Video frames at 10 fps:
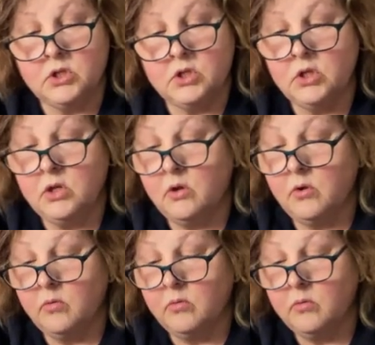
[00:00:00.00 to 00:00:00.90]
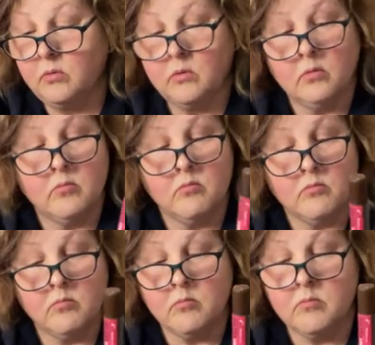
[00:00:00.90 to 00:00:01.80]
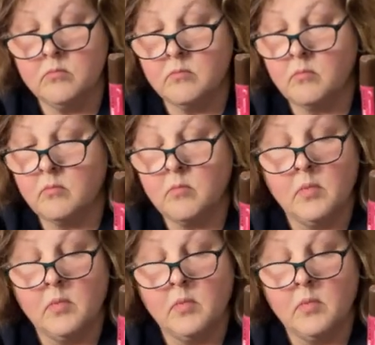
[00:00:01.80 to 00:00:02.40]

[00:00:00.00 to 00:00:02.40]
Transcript: chew. Hmm.